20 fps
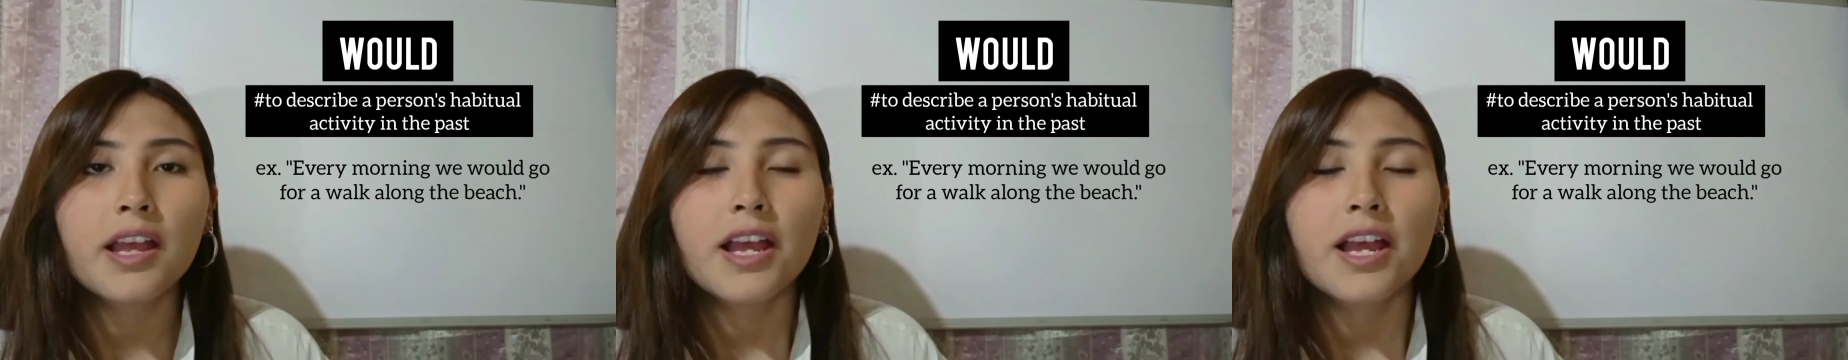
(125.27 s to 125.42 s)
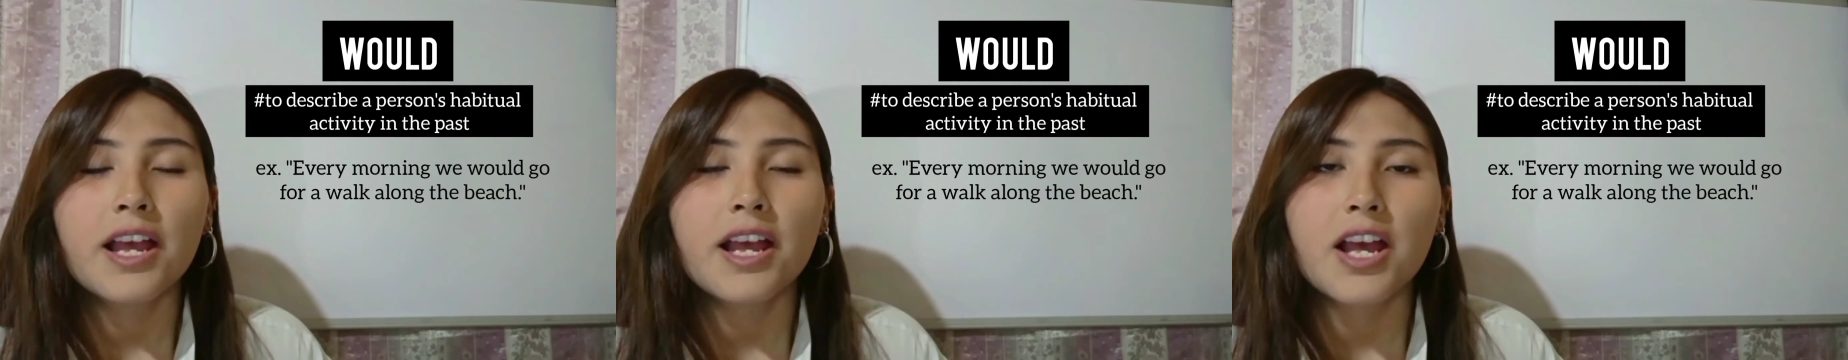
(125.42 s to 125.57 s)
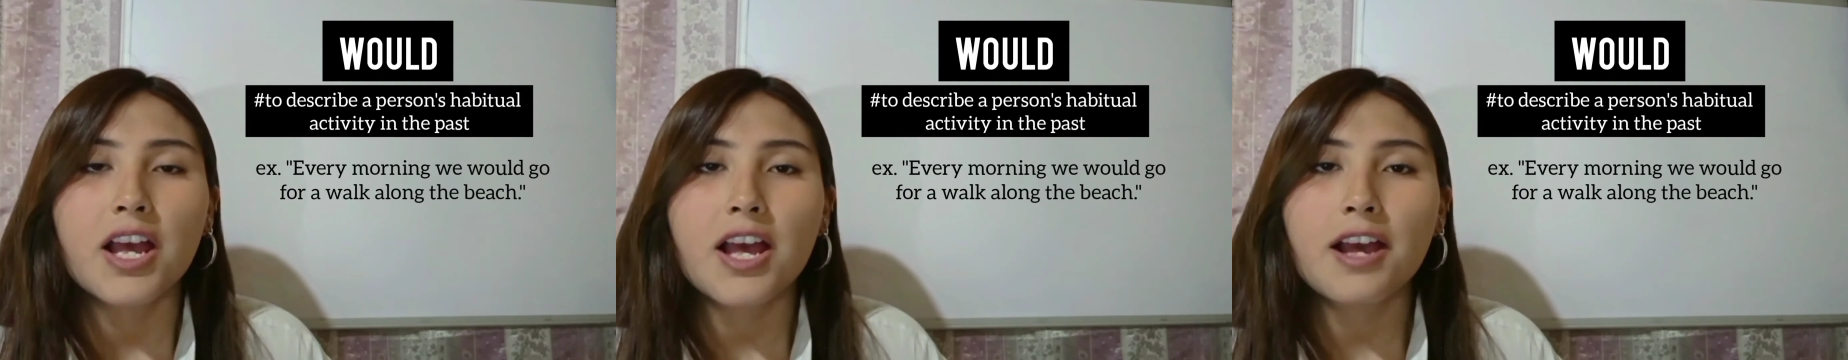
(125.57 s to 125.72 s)

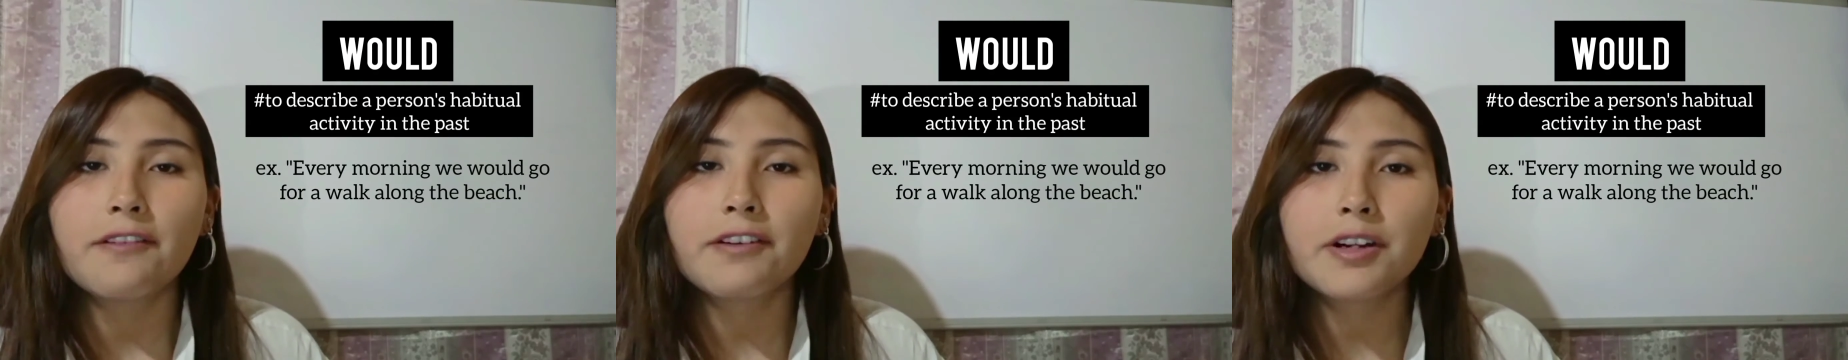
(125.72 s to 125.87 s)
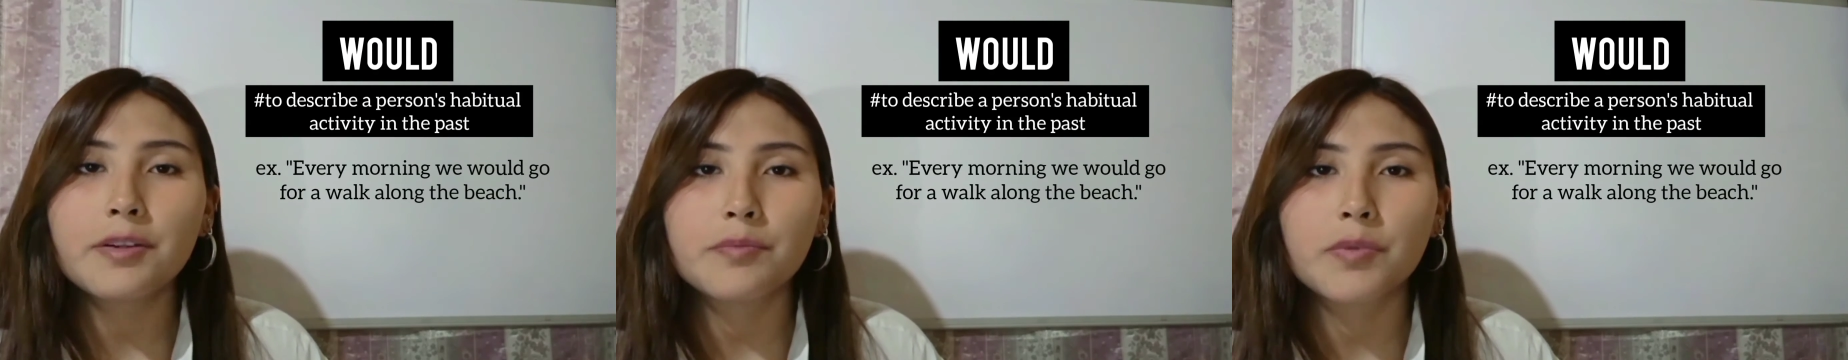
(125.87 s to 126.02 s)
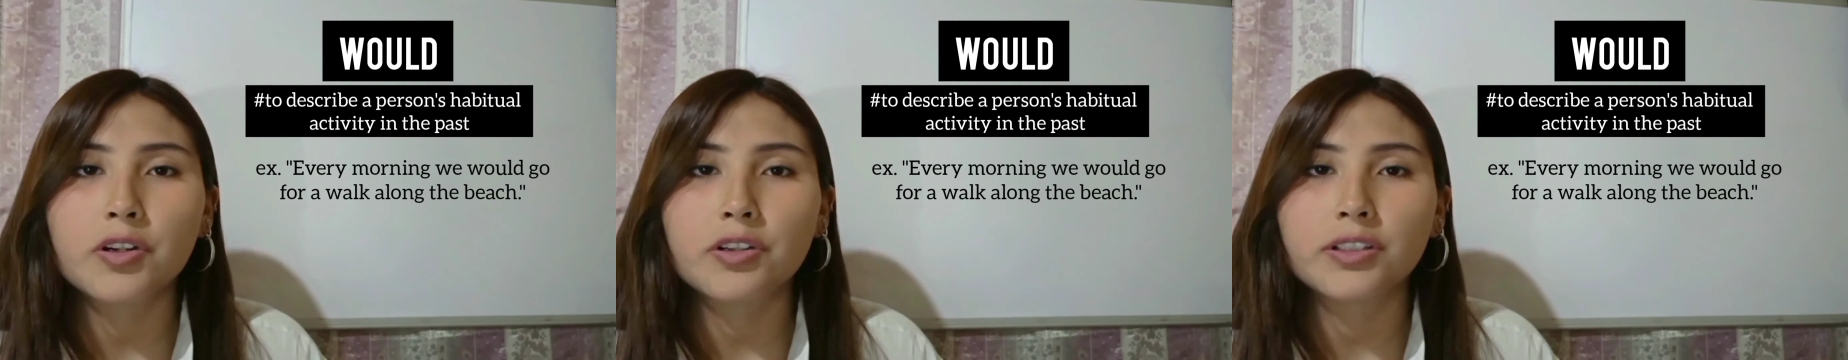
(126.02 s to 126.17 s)
every
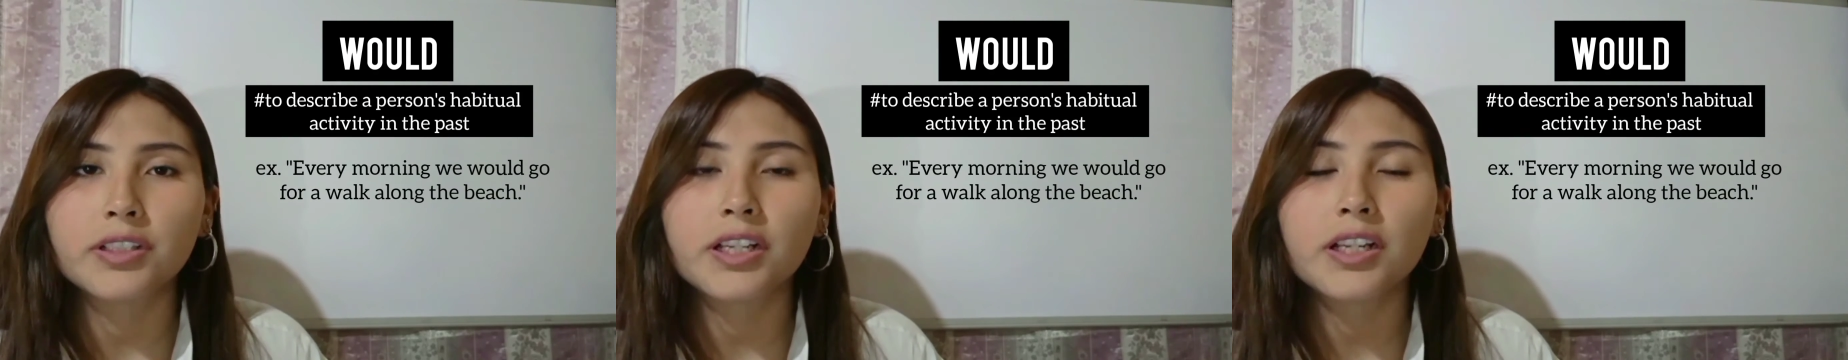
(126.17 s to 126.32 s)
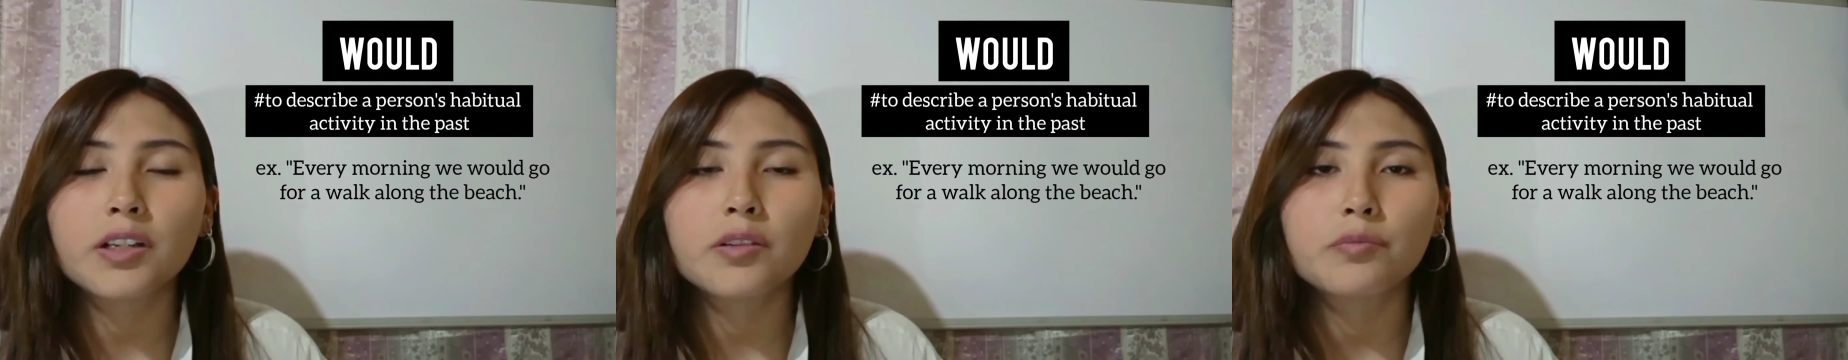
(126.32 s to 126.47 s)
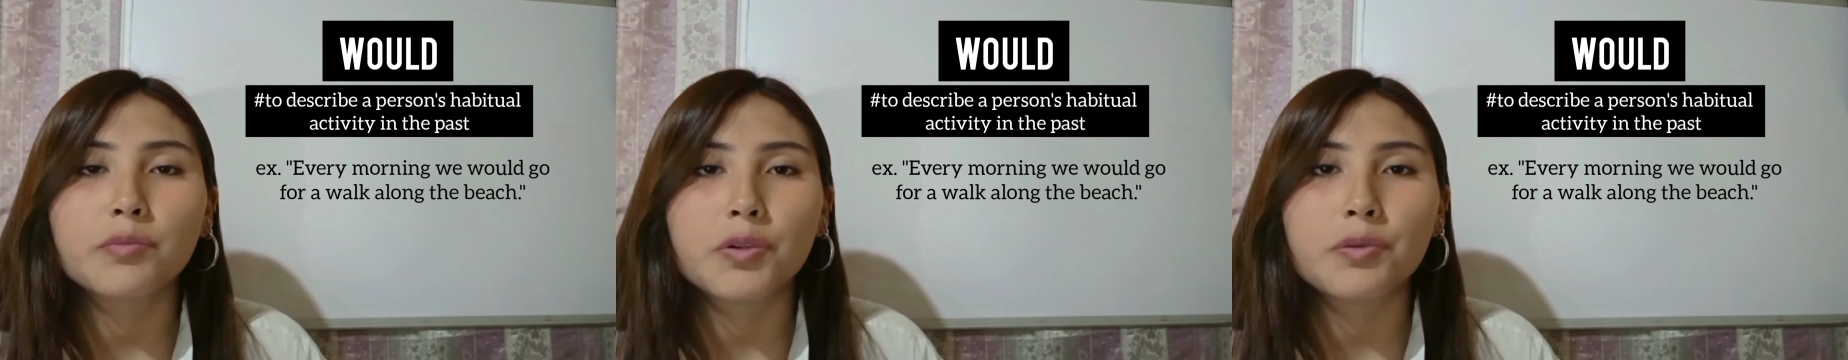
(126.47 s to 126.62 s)
morning we
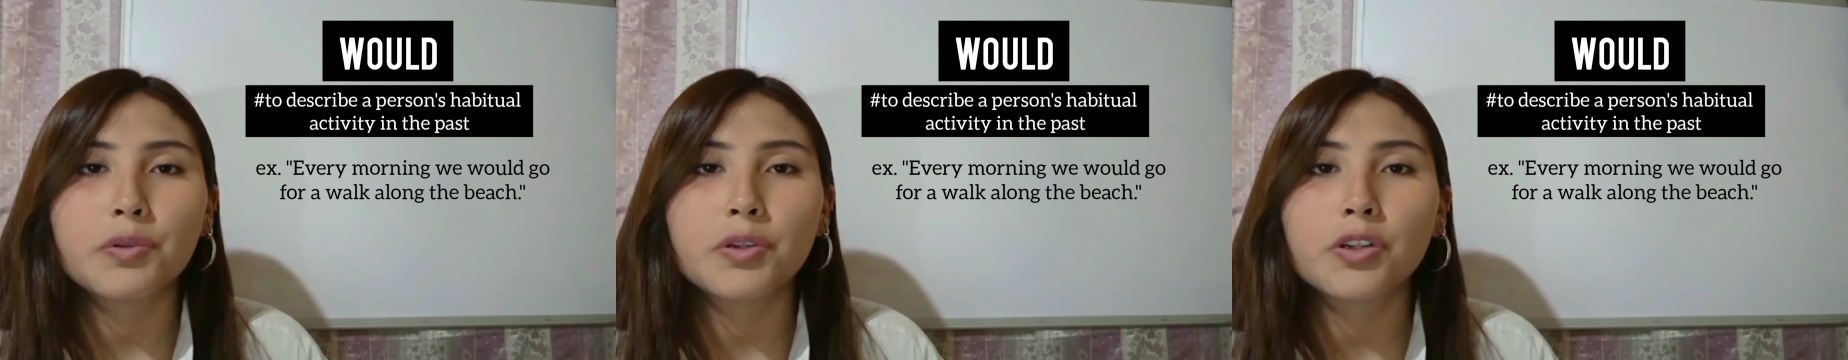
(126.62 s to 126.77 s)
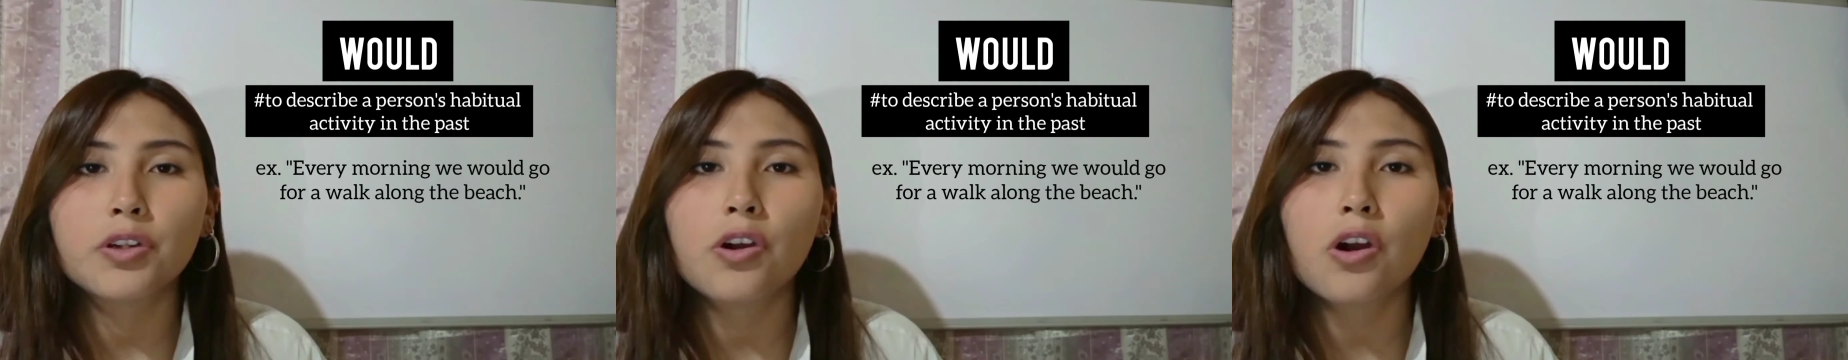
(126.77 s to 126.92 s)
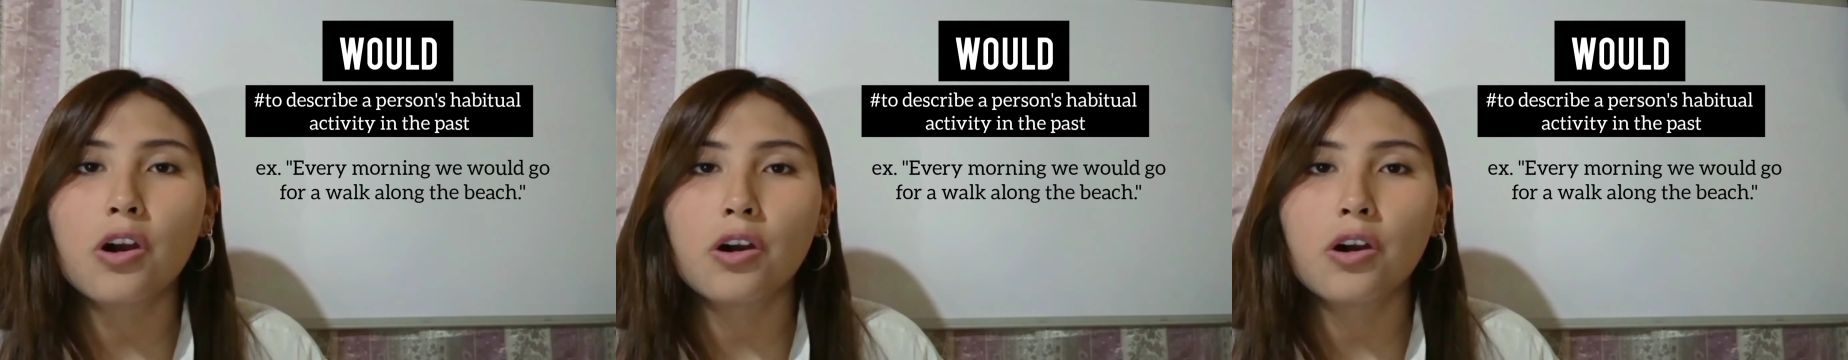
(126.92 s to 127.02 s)
will go for